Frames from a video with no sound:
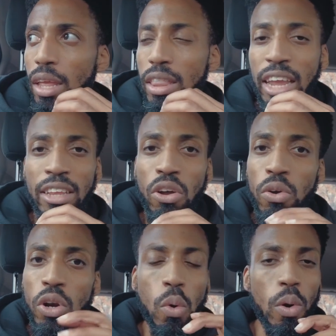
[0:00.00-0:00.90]
they
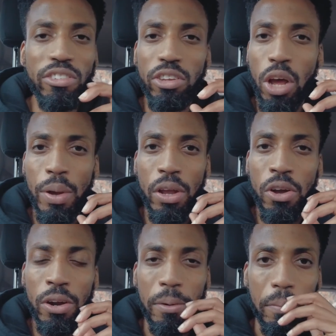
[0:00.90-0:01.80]
don't know what's going
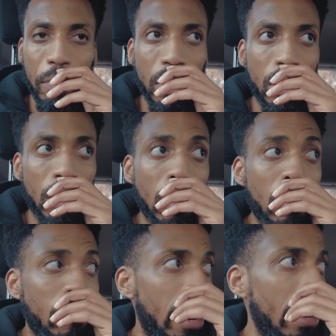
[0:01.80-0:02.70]
on,
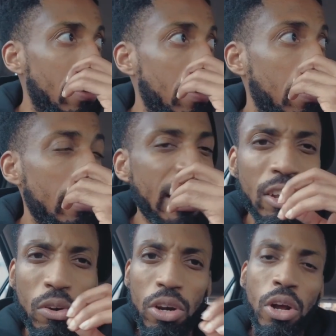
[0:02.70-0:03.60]
right? They
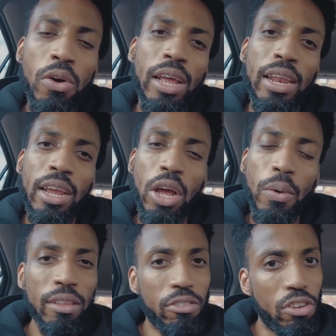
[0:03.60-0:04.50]
don't know that they're
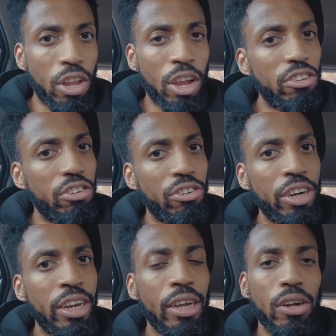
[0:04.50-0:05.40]
going to
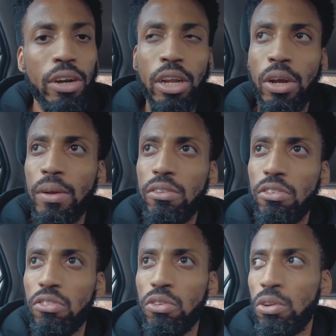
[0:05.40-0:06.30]
nursery or they're going to
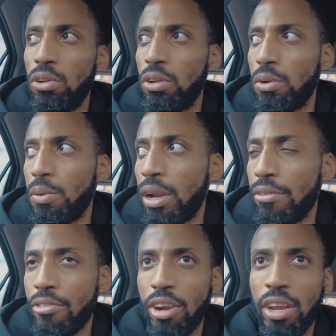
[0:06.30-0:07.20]
school,
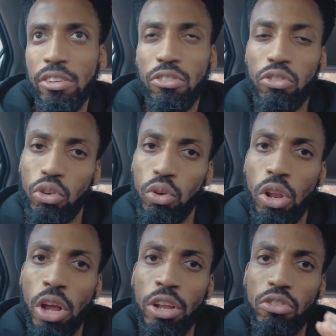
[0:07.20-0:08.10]
whatever it is, to
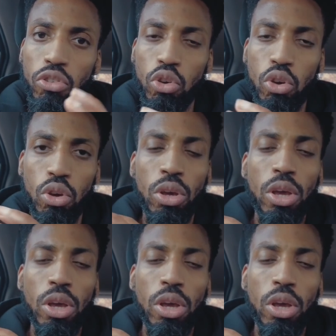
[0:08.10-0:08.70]
learn to